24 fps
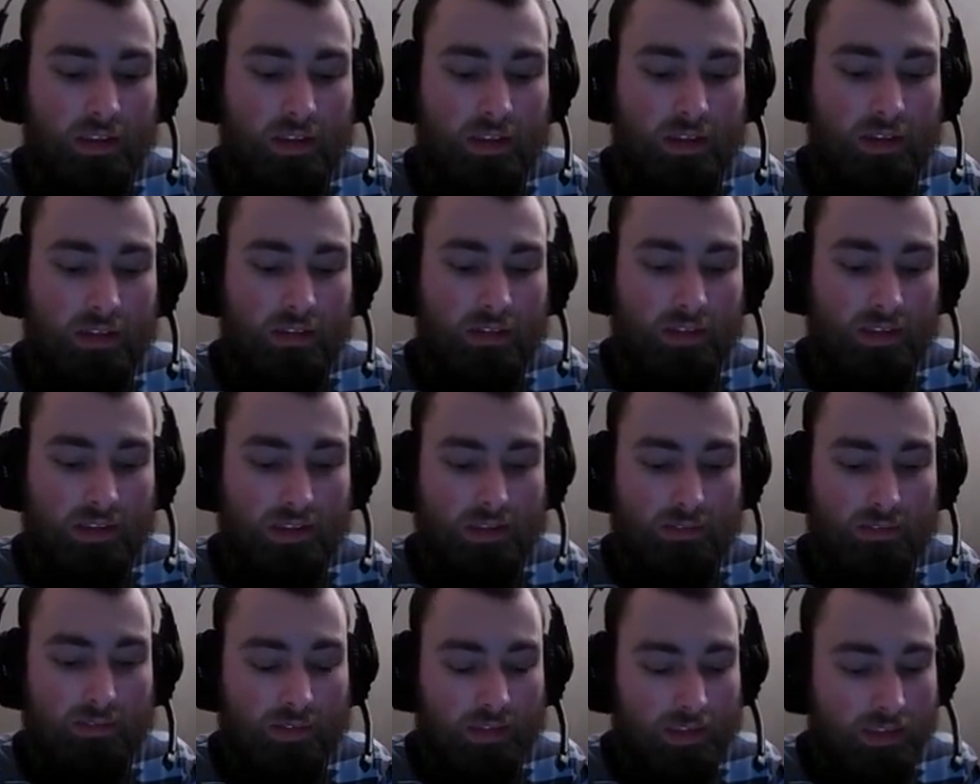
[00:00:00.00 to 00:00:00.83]
seem
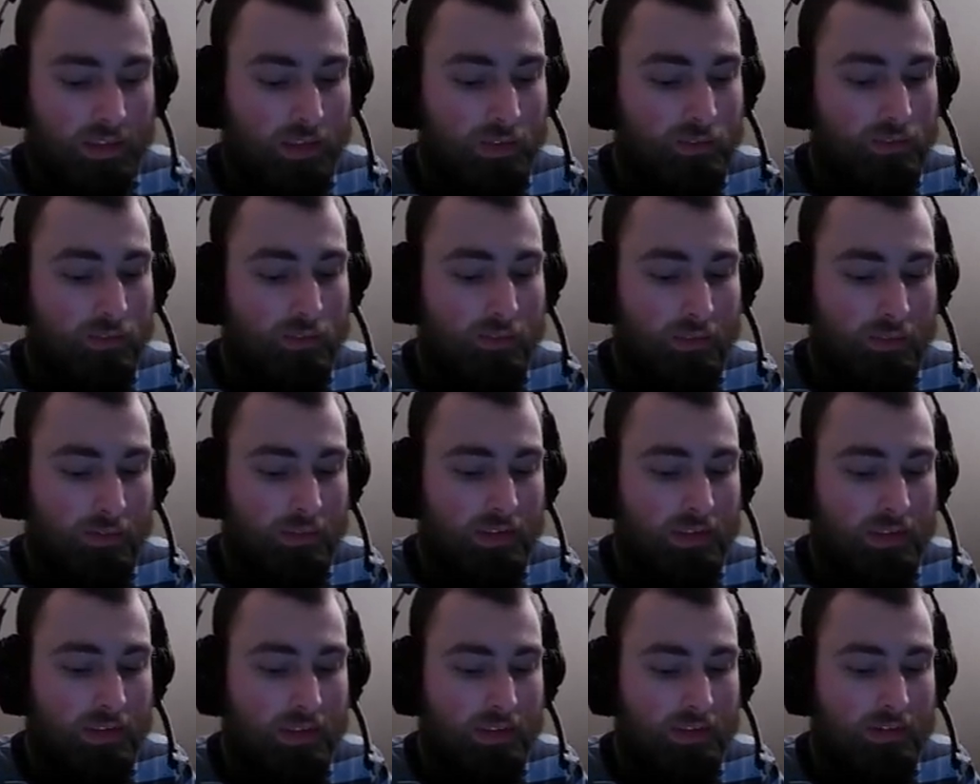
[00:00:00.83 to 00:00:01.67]
like he will be
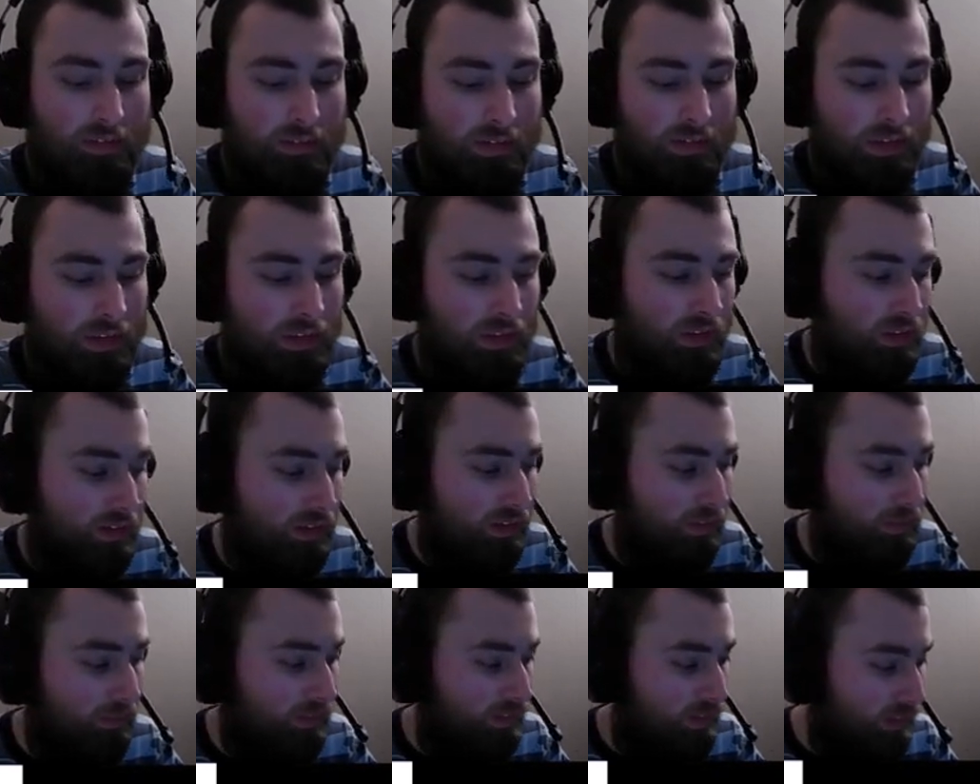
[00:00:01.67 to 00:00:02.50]
missing Elimination
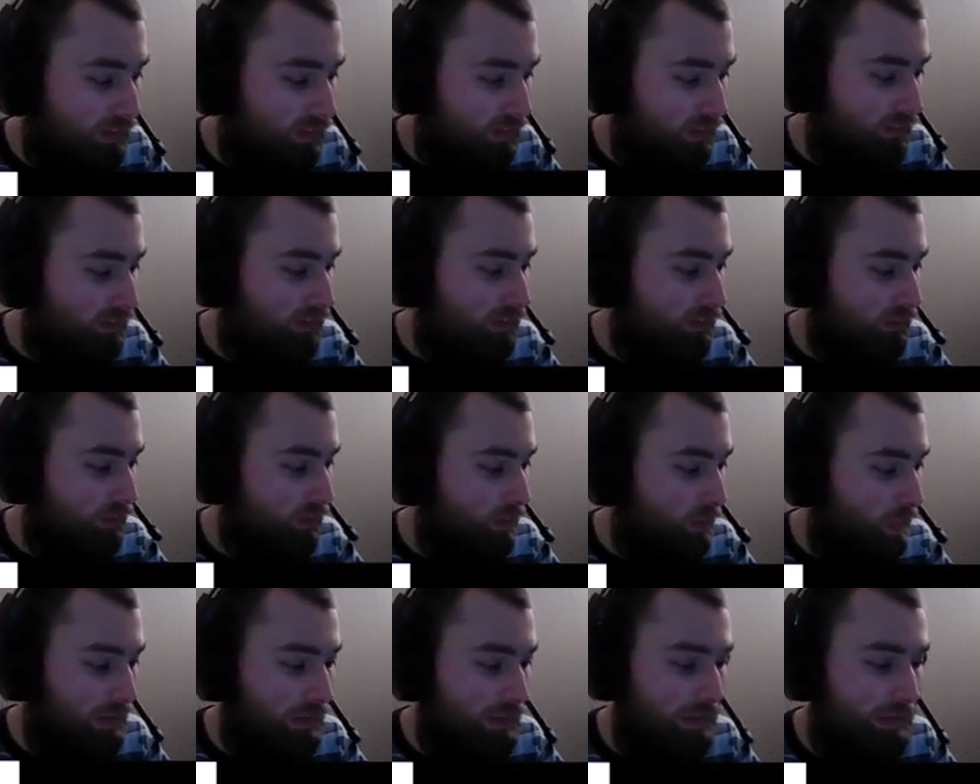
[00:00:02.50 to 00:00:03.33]
Chamber at all.
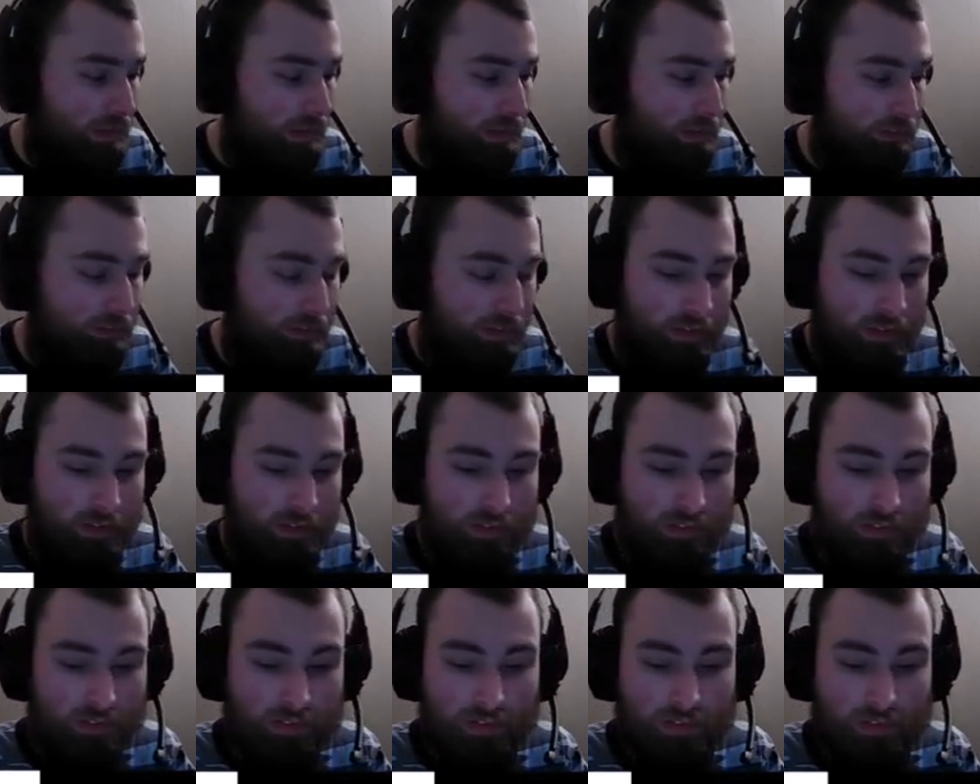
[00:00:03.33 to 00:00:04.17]
And Randy
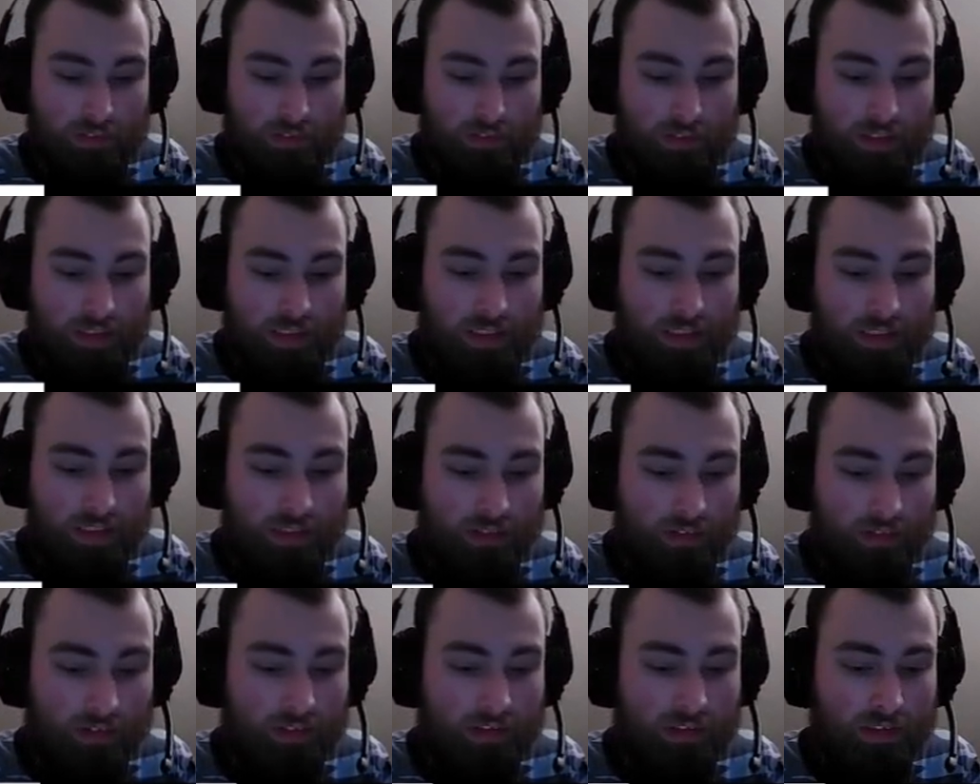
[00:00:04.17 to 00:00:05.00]
Orton hit an
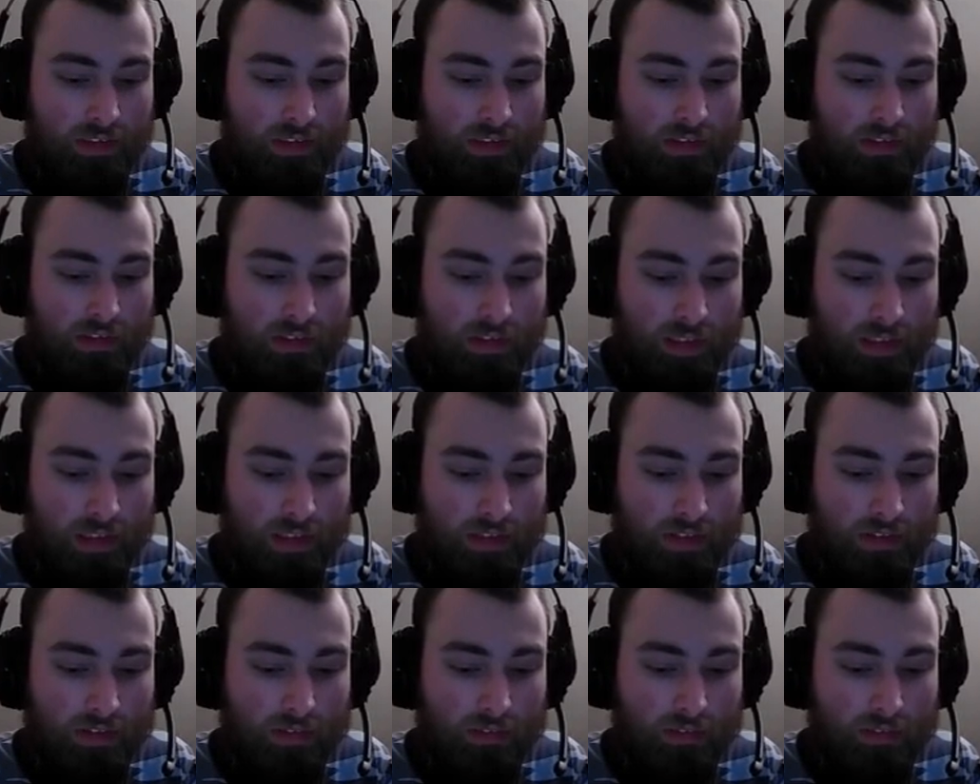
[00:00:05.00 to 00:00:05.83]
RKO out of
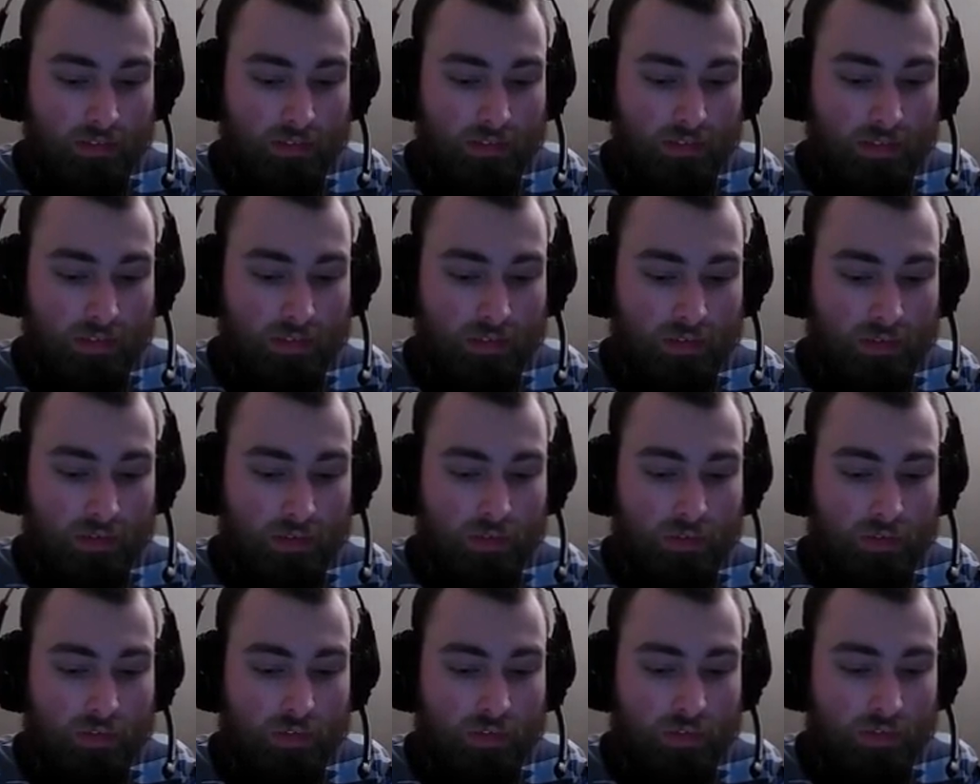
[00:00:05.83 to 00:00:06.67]
nowhere to
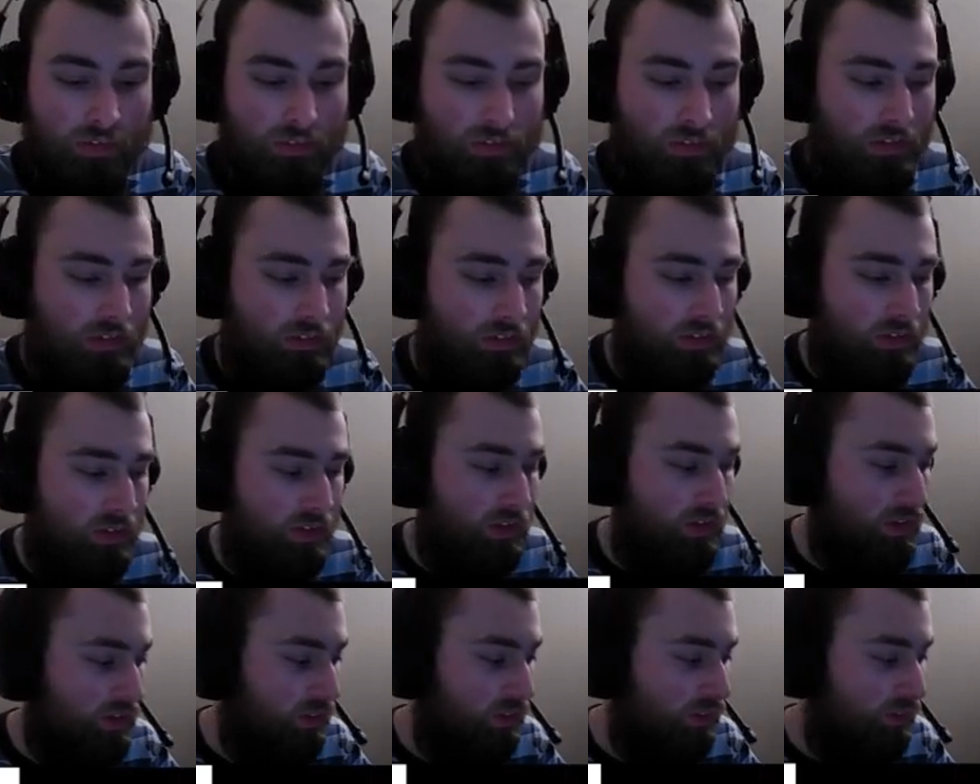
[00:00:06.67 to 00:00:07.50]
close out the
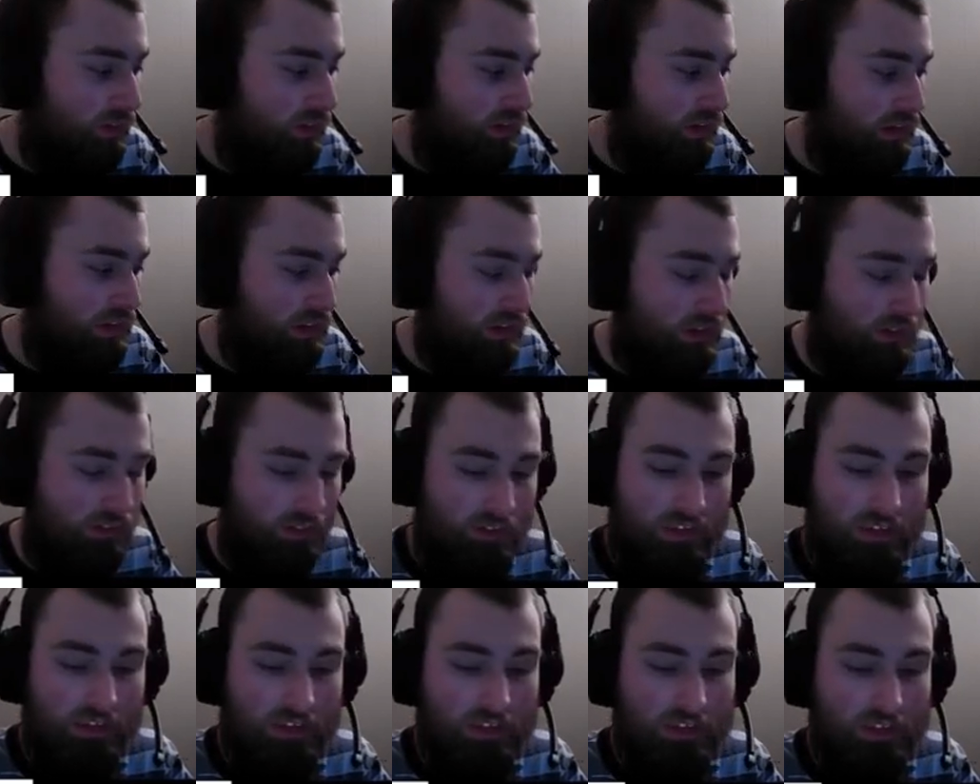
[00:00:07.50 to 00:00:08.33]
show and certainly
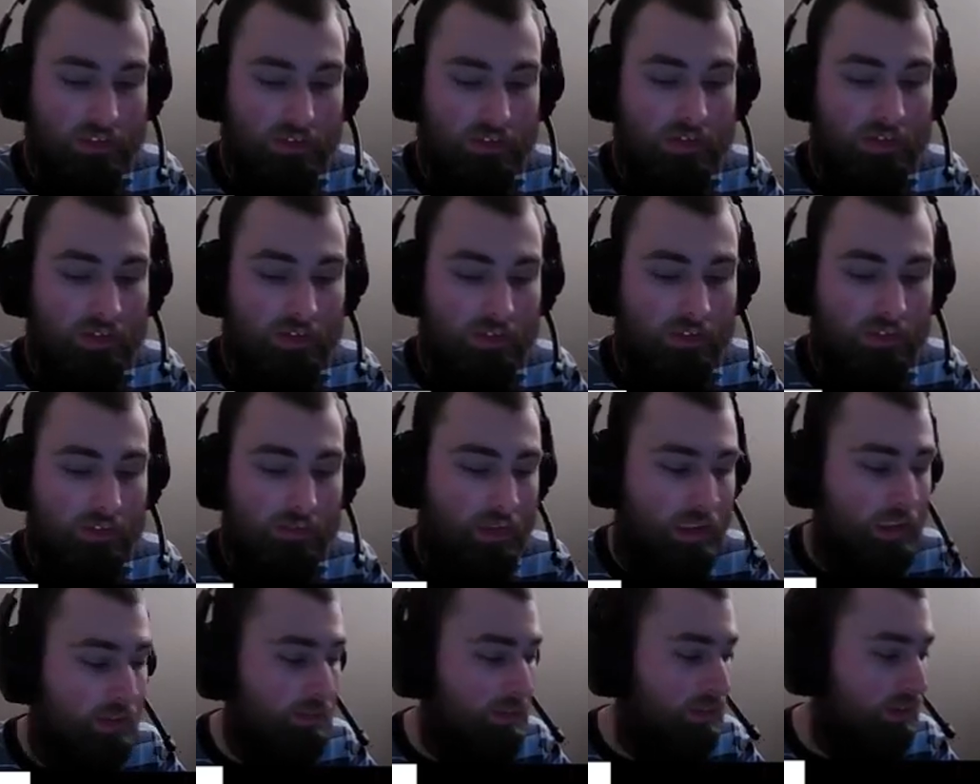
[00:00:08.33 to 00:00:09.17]
send the crowd home
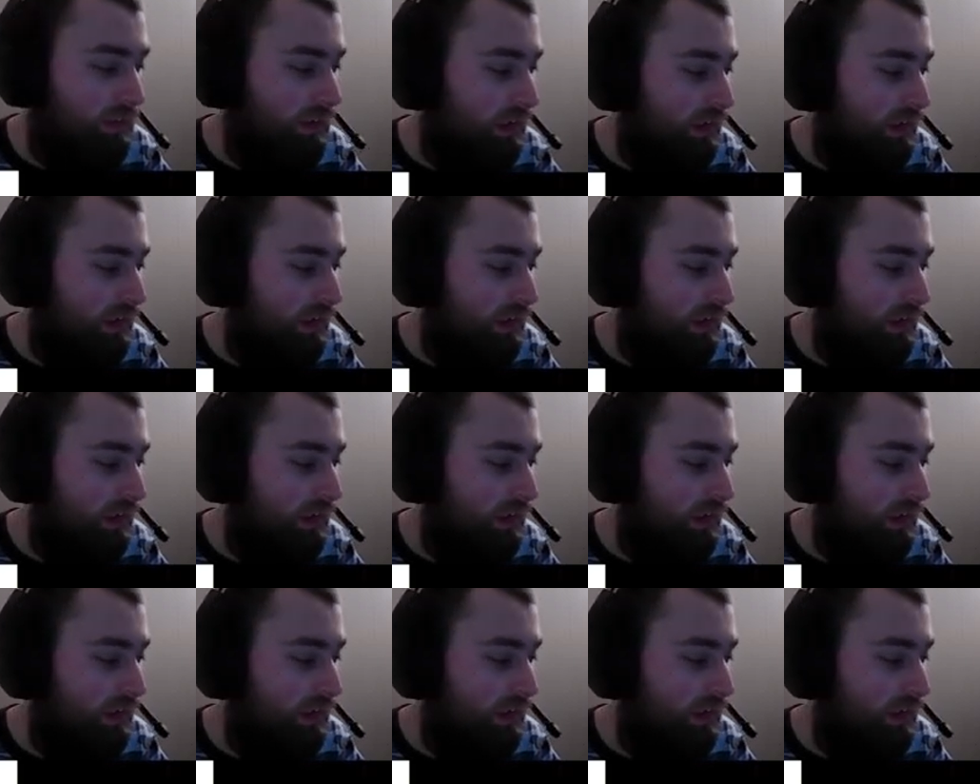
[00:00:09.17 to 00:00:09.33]
happy.